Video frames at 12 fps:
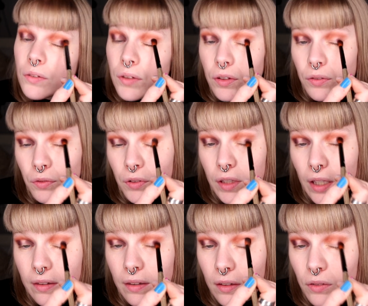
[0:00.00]
just
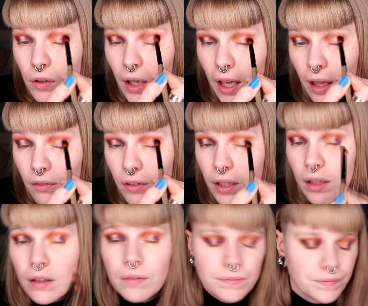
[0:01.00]
forget that you have
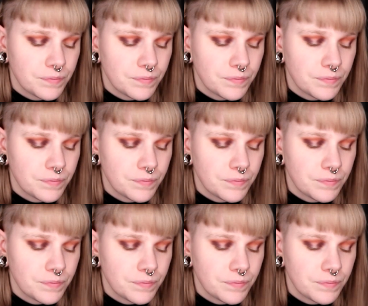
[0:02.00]
it